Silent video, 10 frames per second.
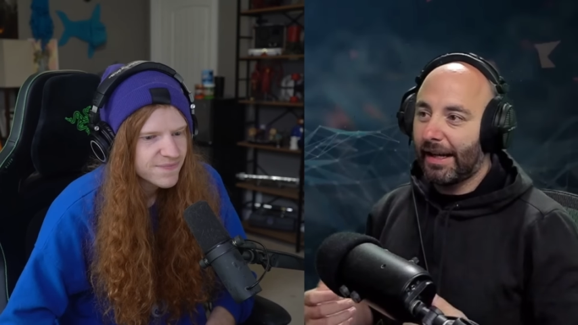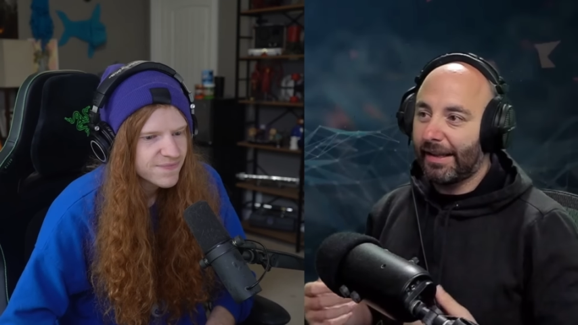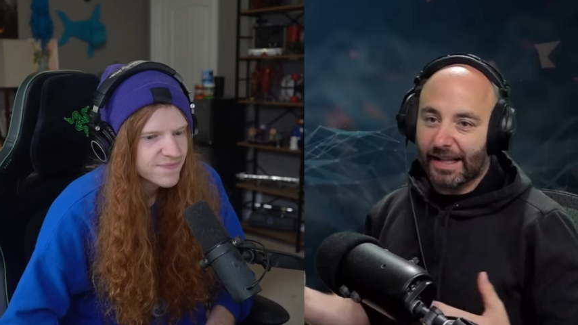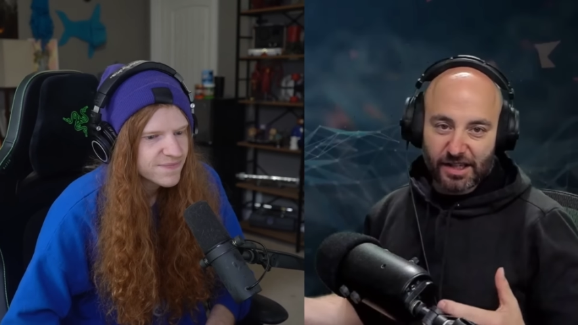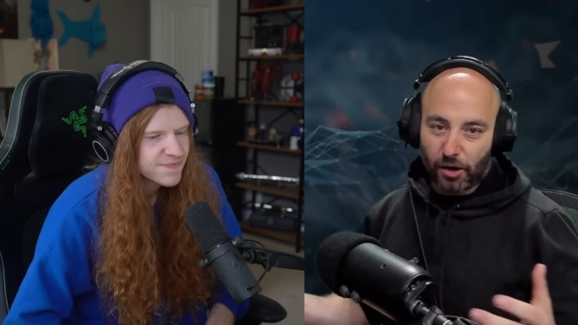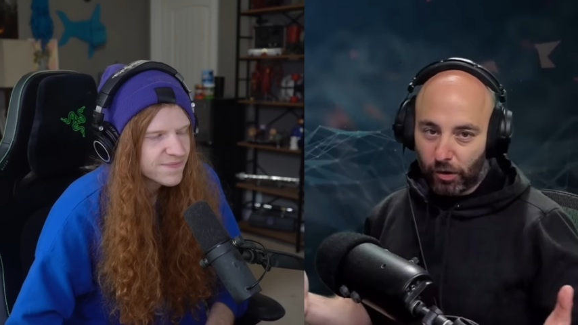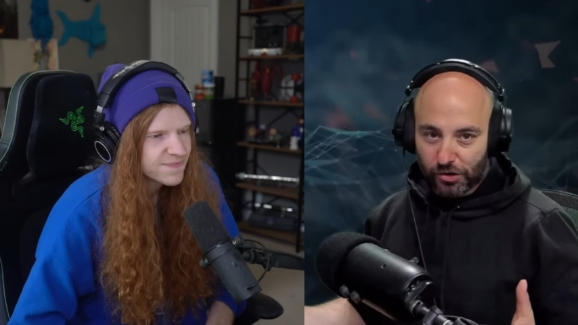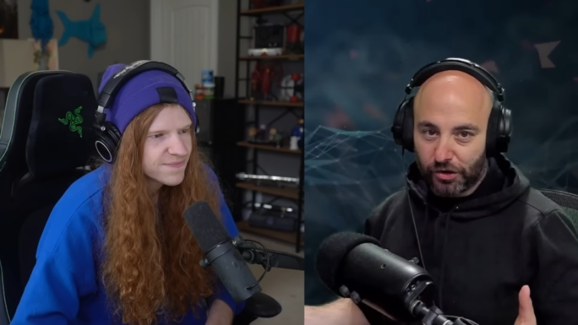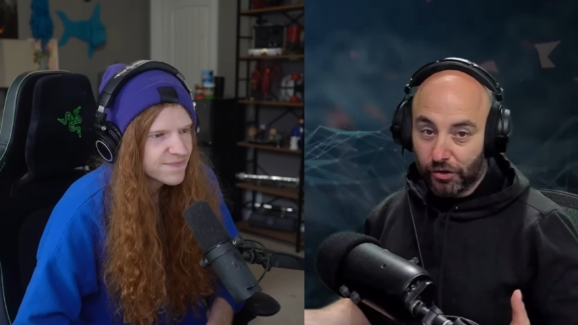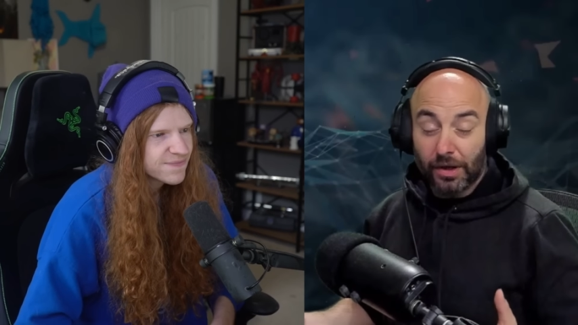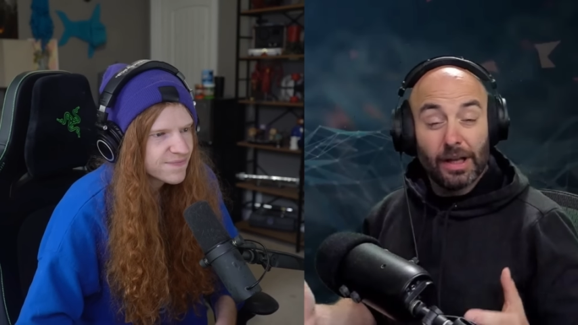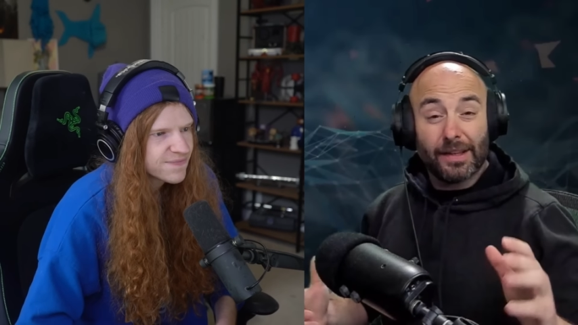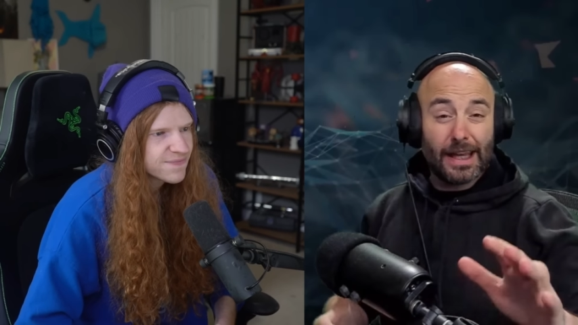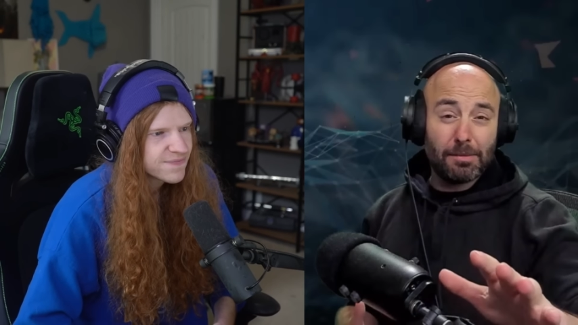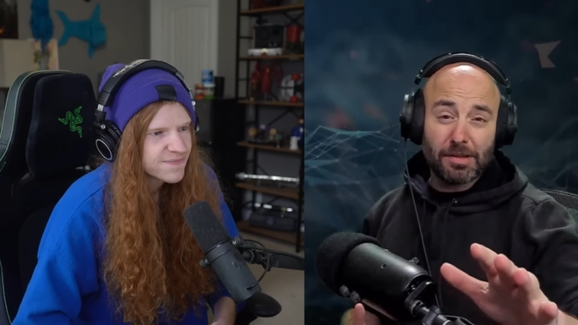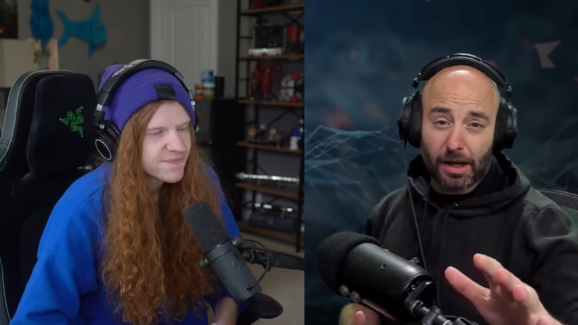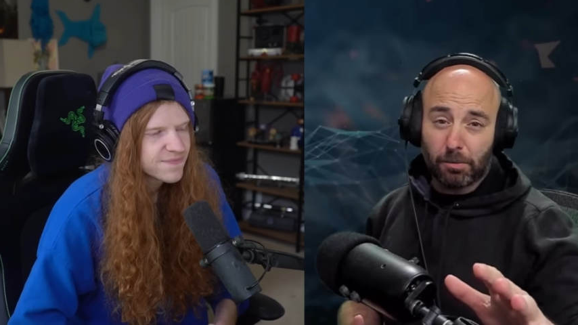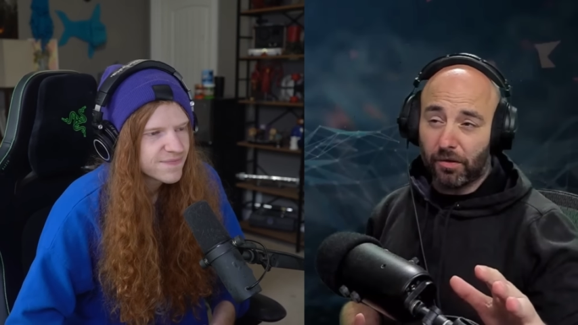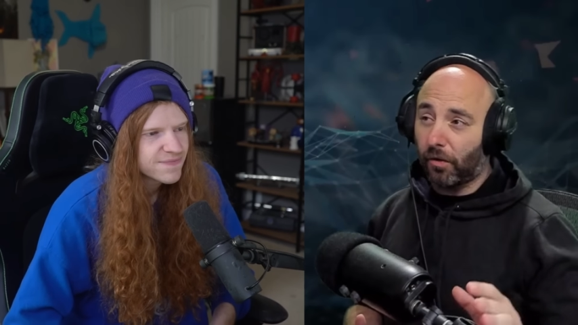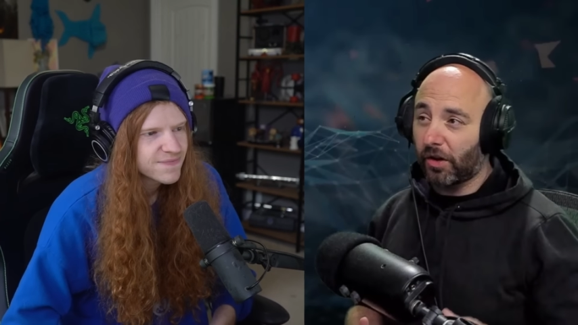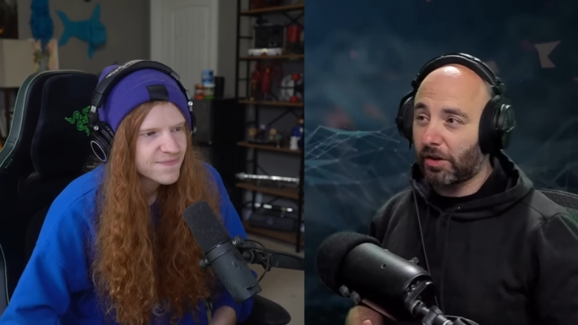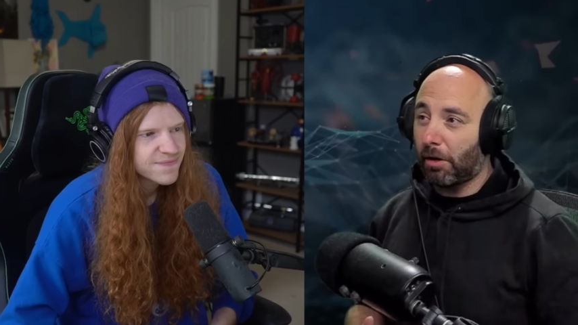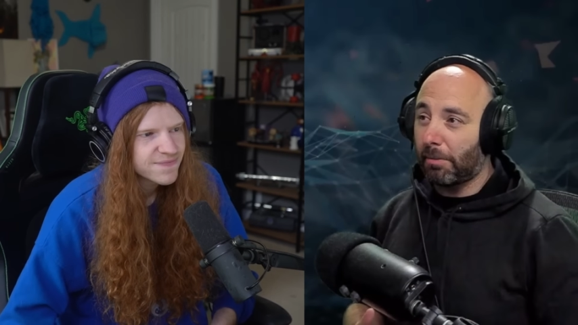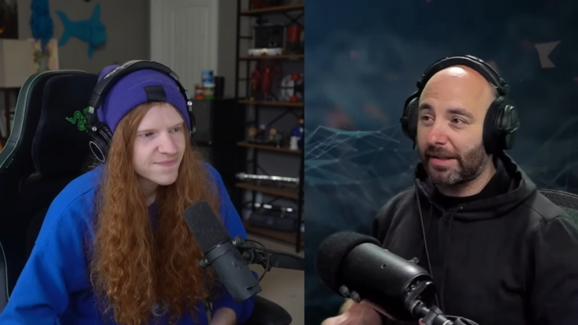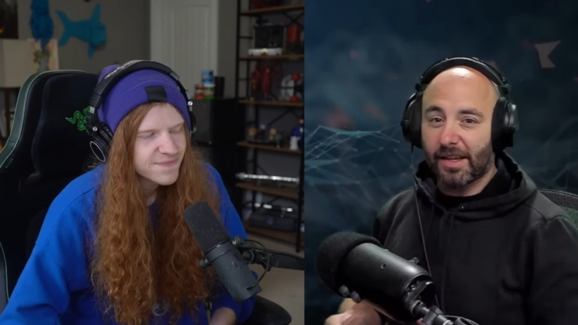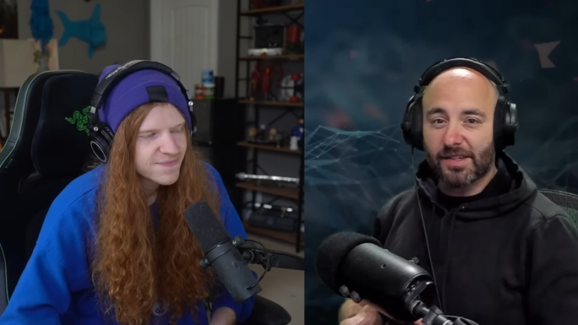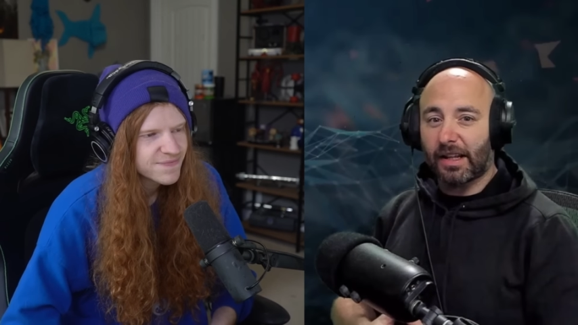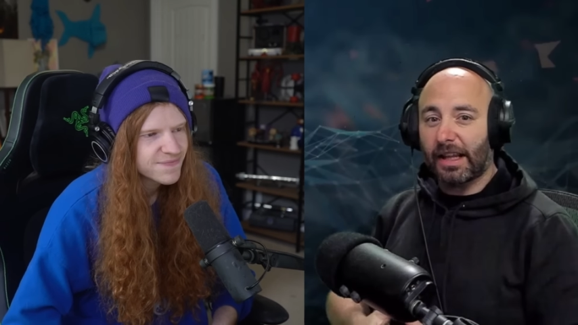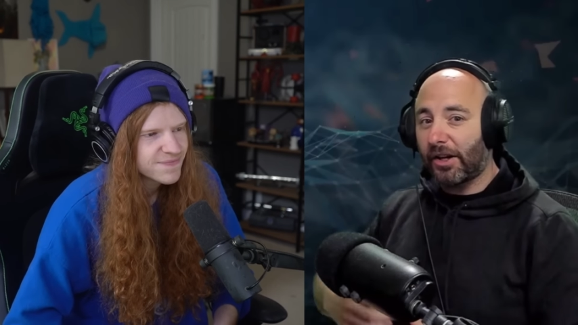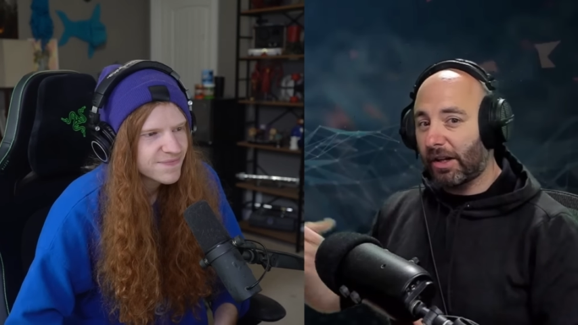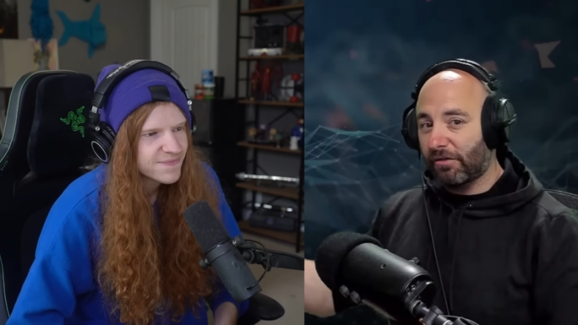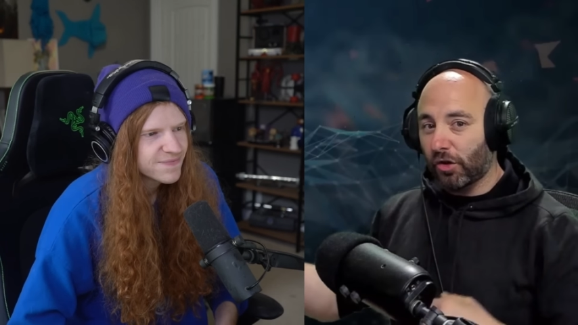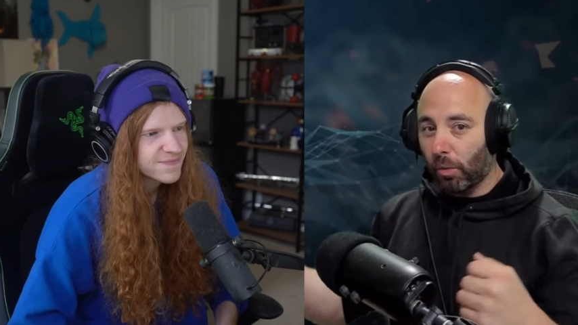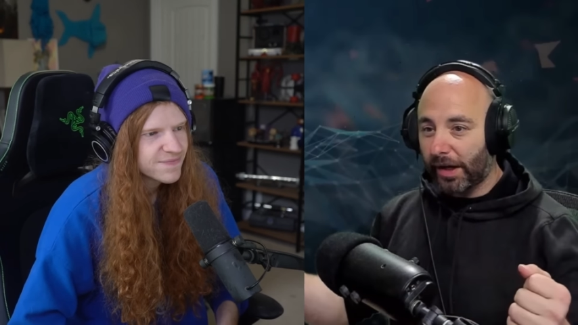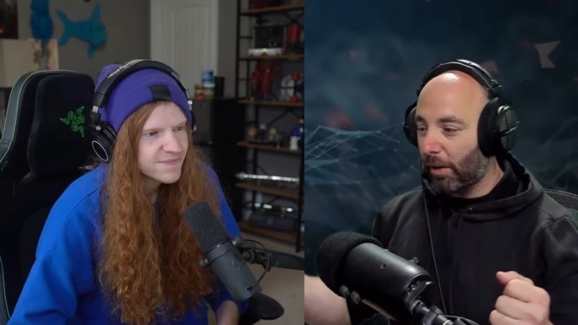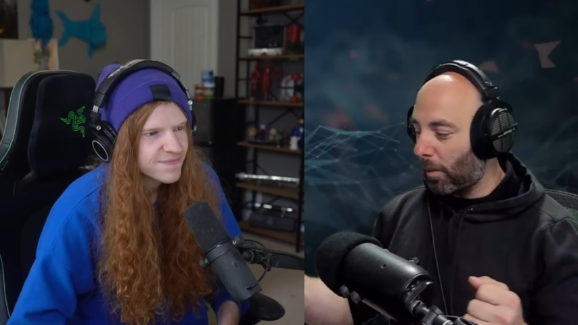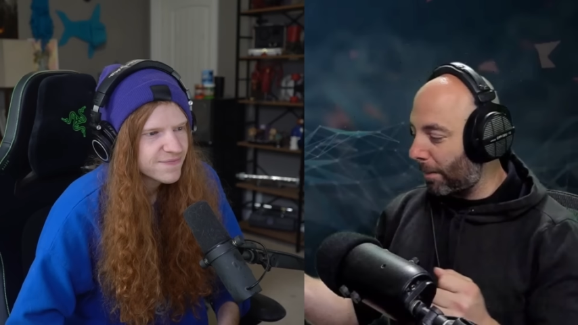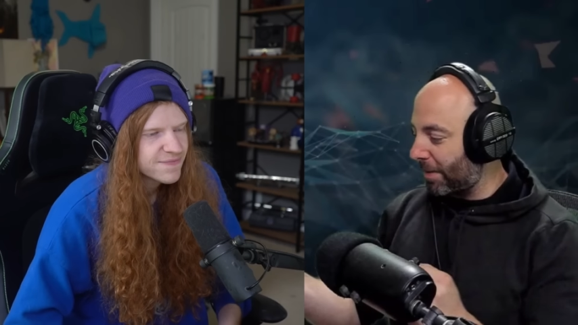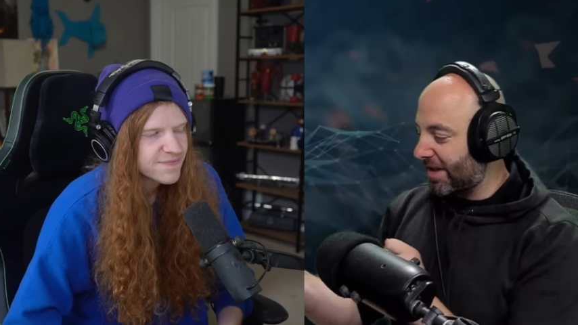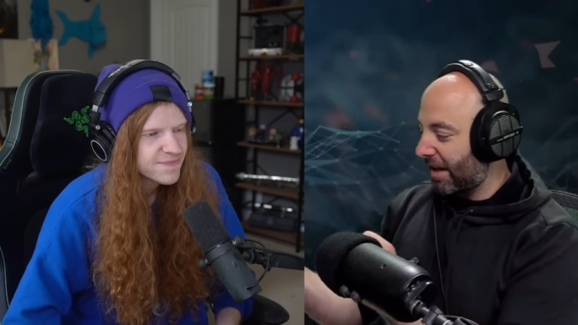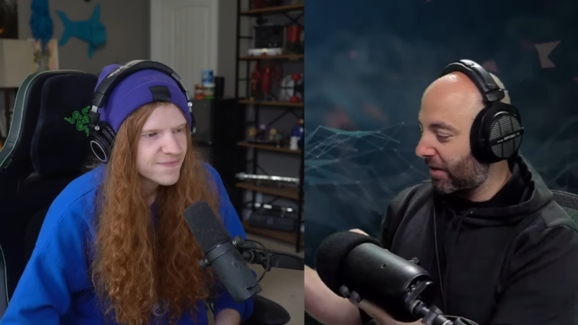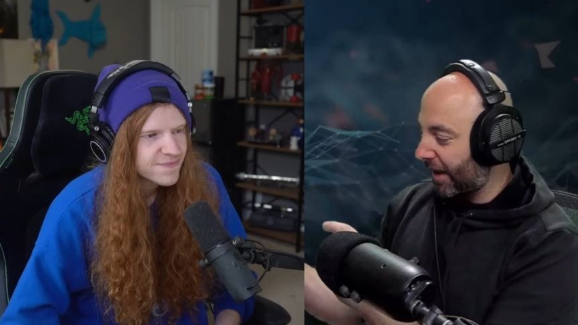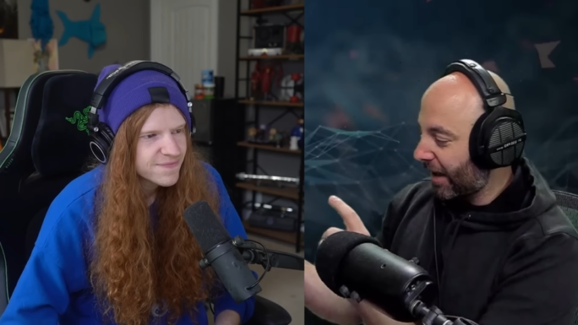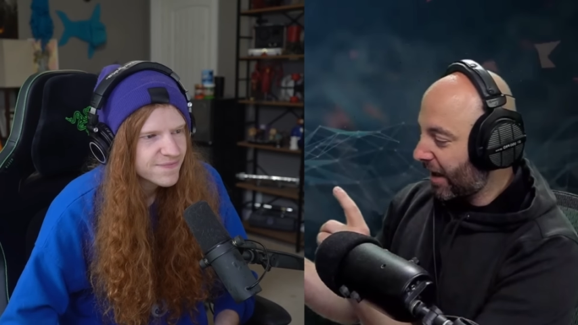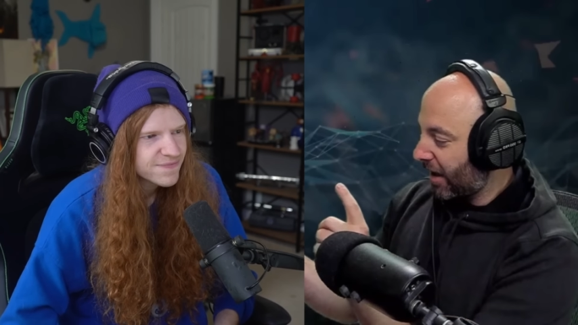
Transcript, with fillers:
Speaker 1: And that's kind of what you do. The game in Diablo 4 at the moment doesn't allow you to have two one handed weapons to have like